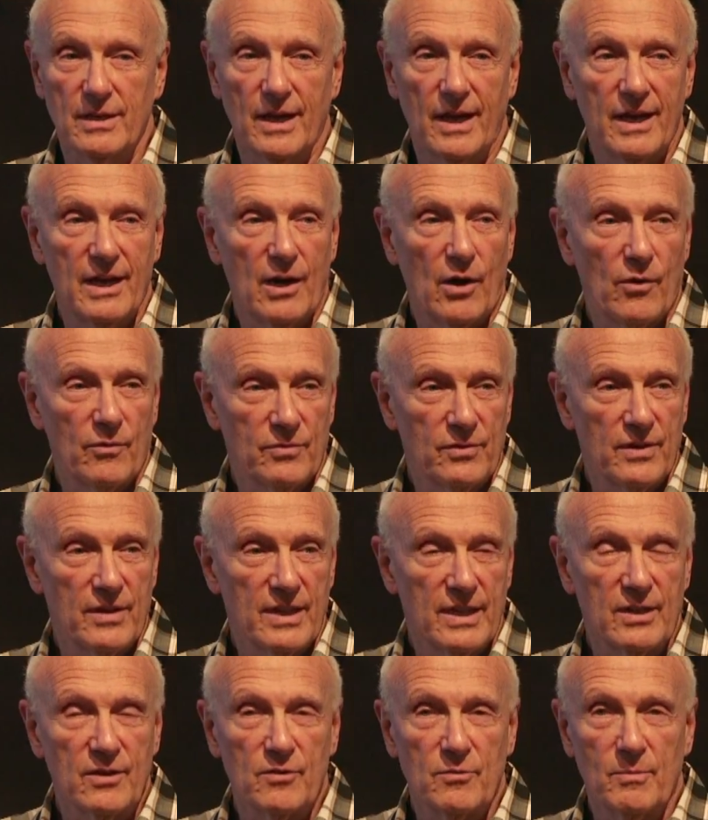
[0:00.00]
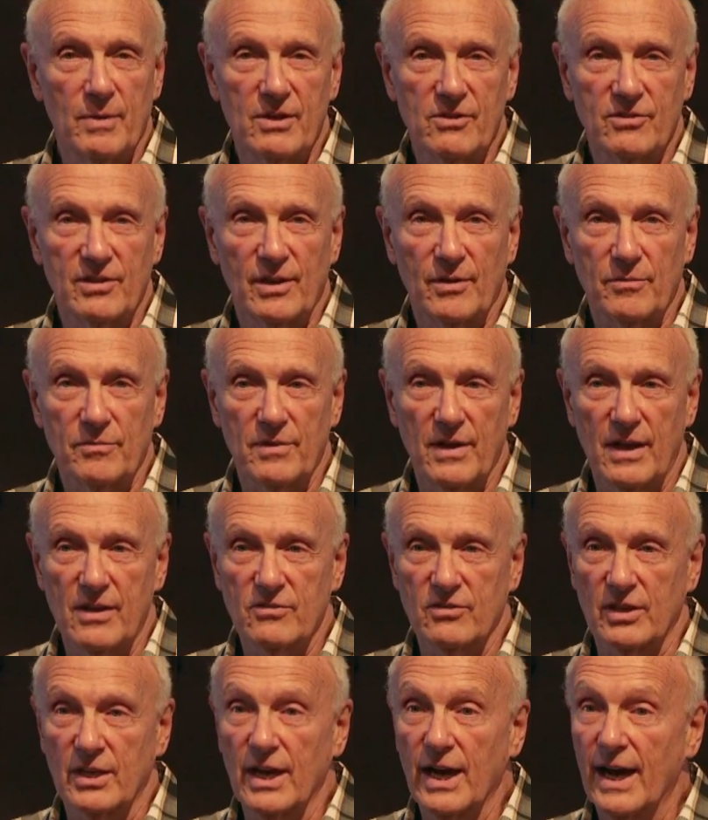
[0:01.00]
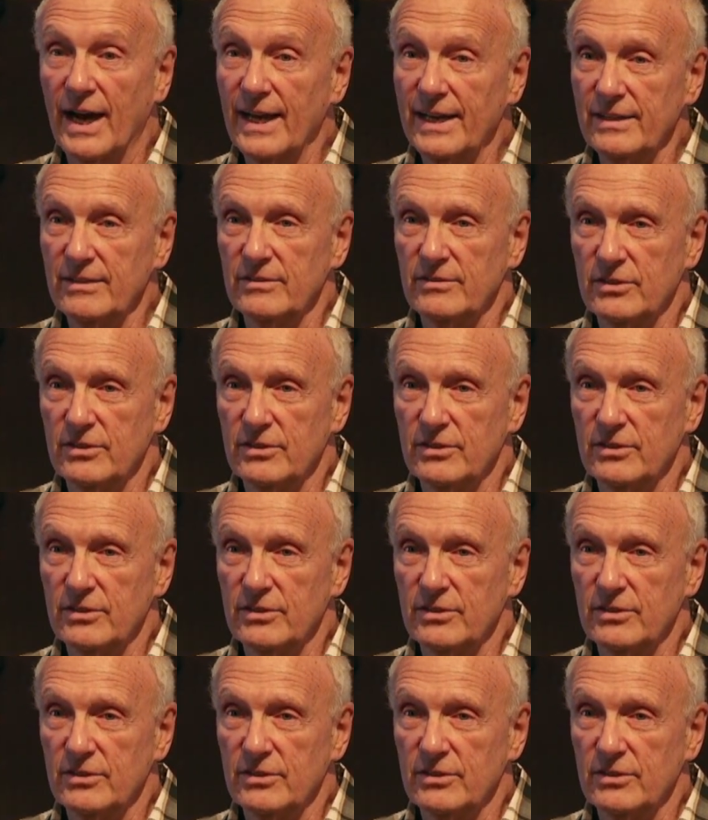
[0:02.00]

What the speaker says: I often think of myself as a guide,